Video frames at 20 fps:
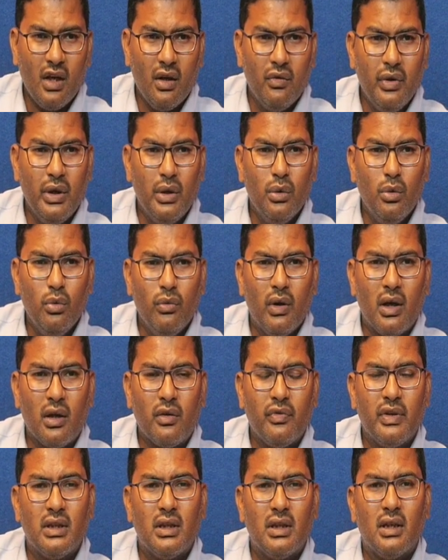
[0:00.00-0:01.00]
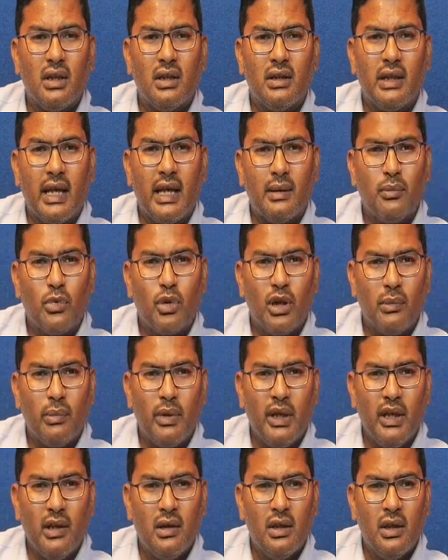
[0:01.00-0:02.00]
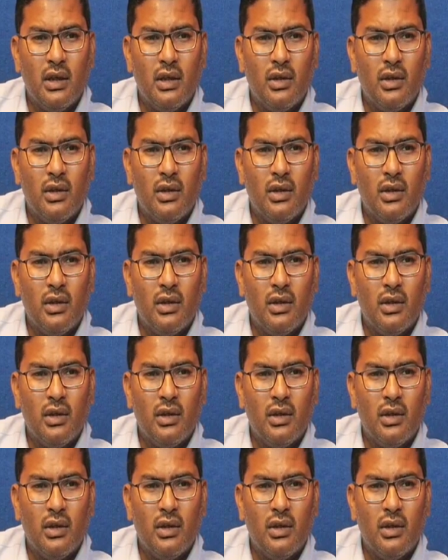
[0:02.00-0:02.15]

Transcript: we do work with the DynamoDB.